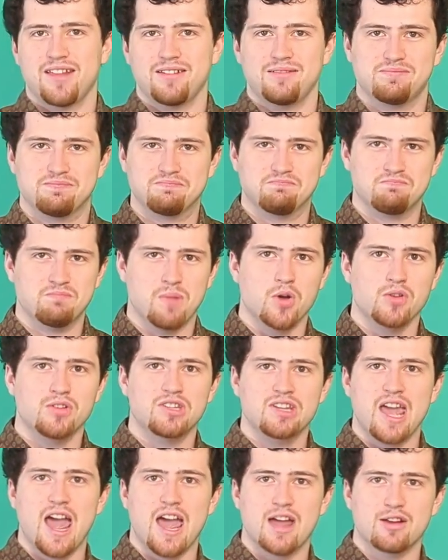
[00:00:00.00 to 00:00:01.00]
And
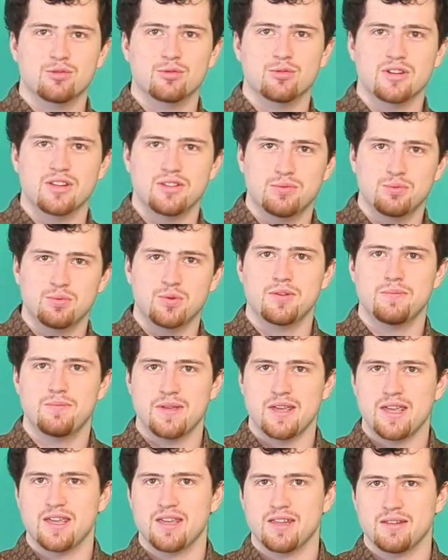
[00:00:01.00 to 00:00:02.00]
most casualties would
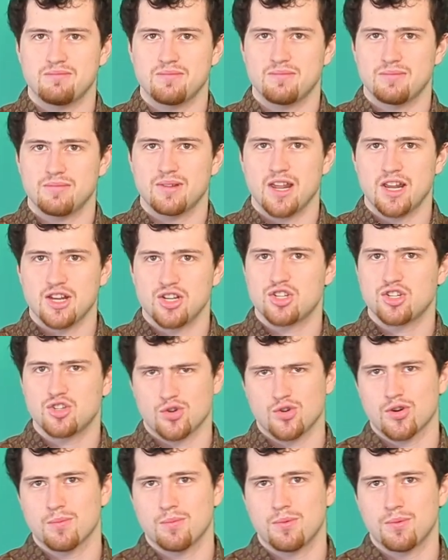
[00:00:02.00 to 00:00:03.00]
be
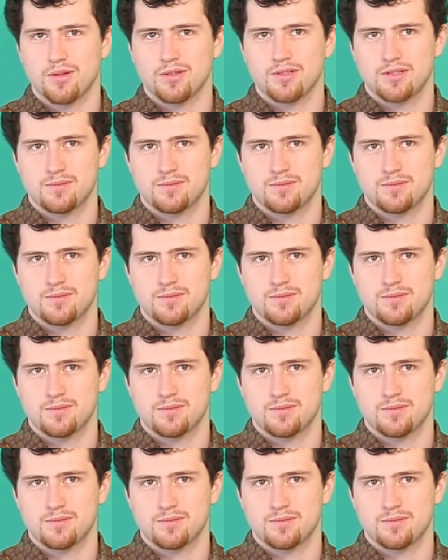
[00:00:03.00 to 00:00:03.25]
insurable,